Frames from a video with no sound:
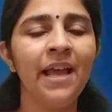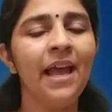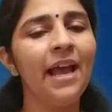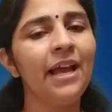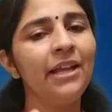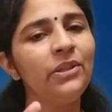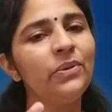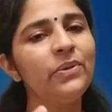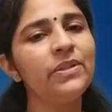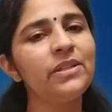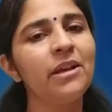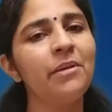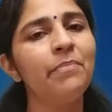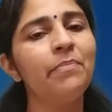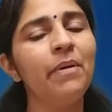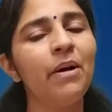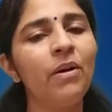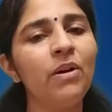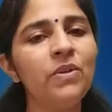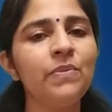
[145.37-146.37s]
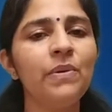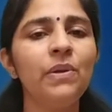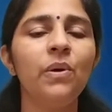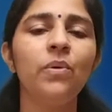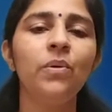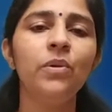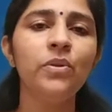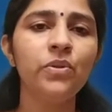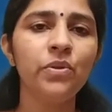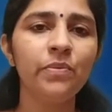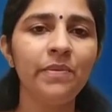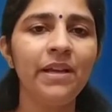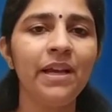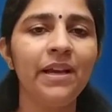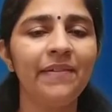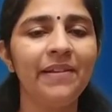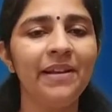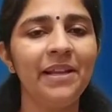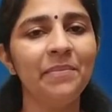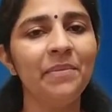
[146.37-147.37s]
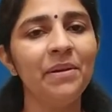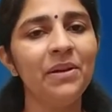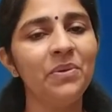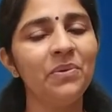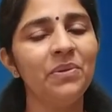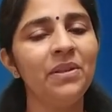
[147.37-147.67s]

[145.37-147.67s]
and those compounds will also be available to